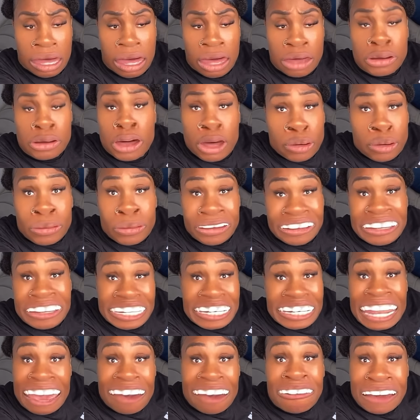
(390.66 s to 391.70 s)
Oh, well,
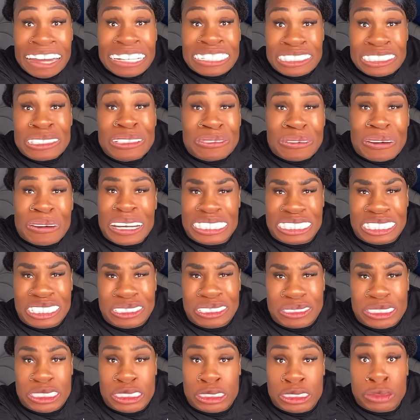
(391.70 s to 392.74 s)
now I do want
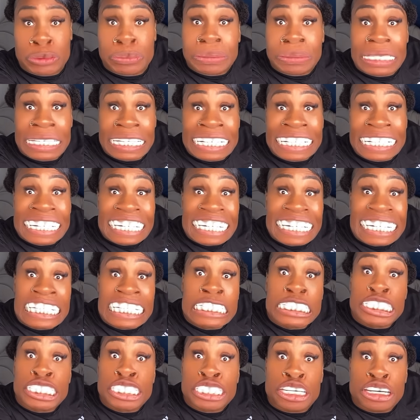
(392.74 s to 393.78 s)
you to,
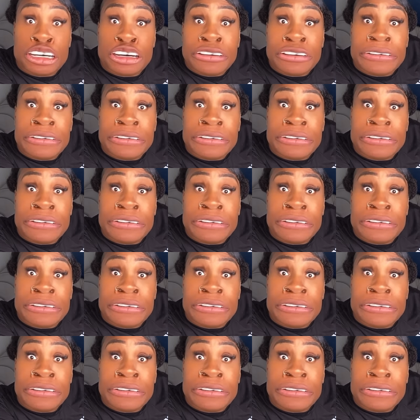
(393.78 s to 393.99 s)
please.